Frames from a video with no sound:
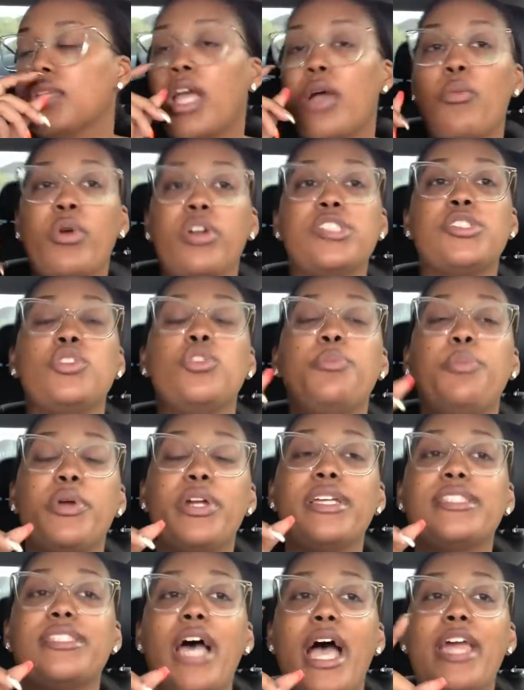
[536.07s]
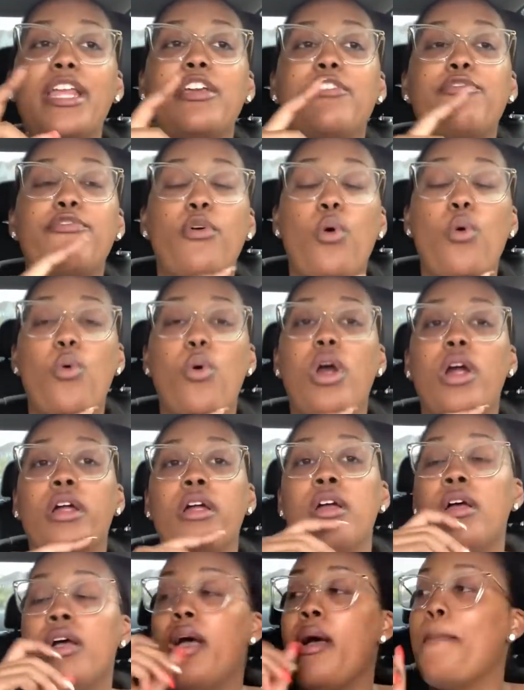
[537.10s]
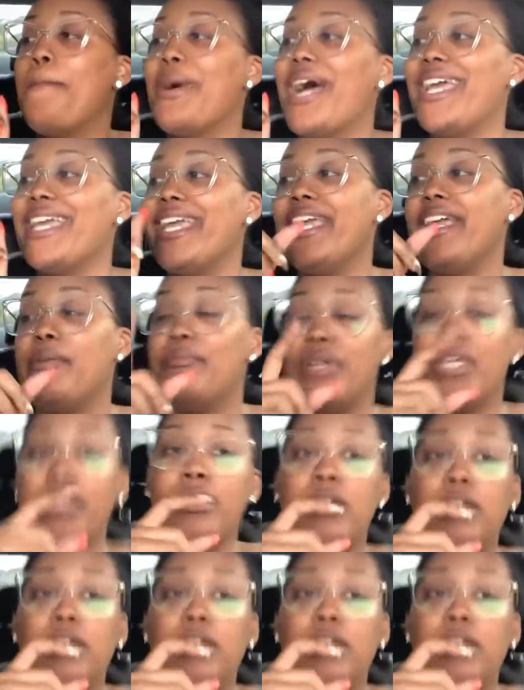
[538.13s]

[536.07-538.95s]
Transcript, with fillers: we're super excited for Miami.